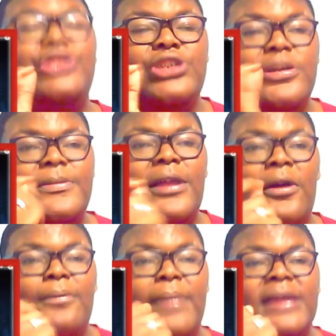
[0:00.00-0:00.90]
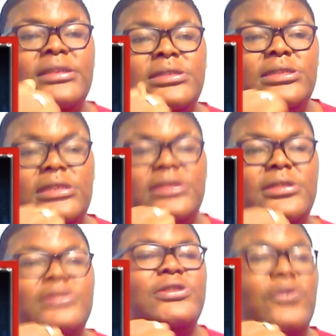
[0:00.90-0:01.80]
jumped out my seat
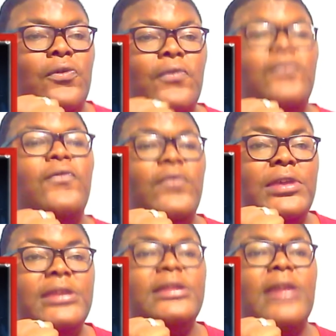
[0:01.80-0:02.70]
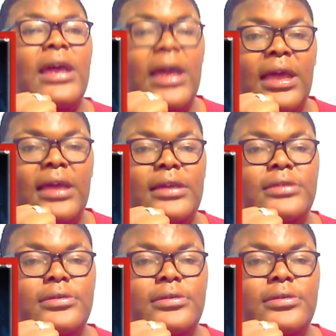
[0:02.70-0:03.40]
so freaking high.